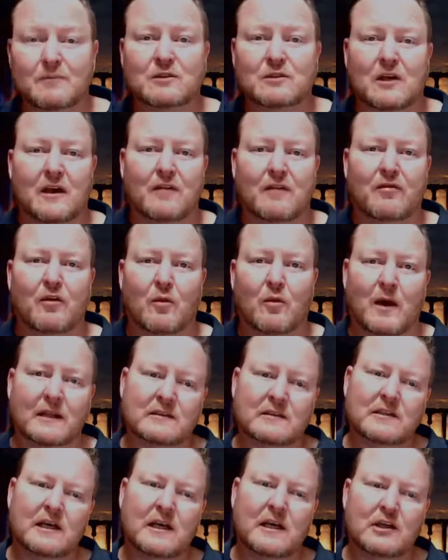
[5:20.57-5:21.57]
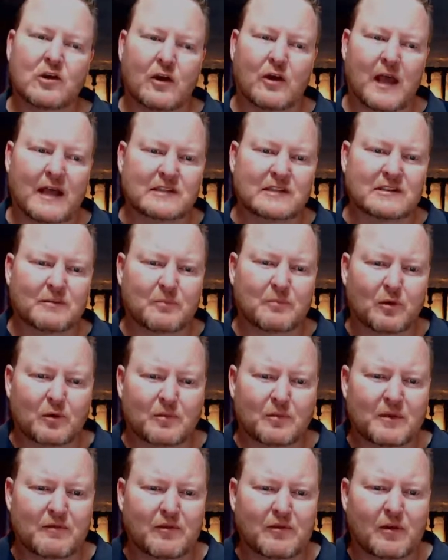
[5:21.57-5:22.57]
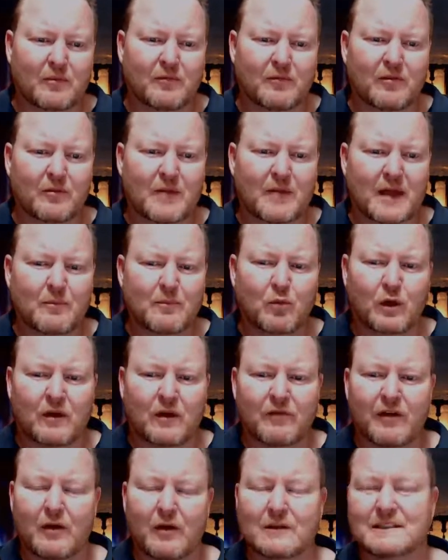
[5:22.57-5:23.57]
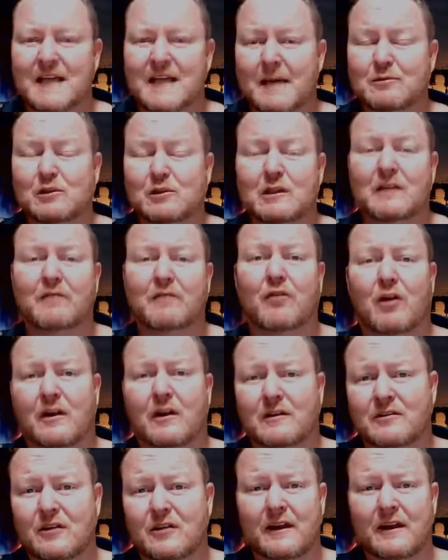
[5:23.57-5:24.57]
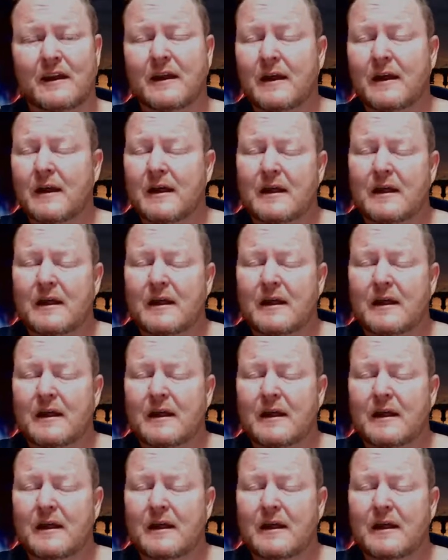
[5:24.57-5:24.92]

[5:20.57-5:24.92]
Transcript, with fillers: So if you want, you can support me from from that point of view. It's absolutely voluntary.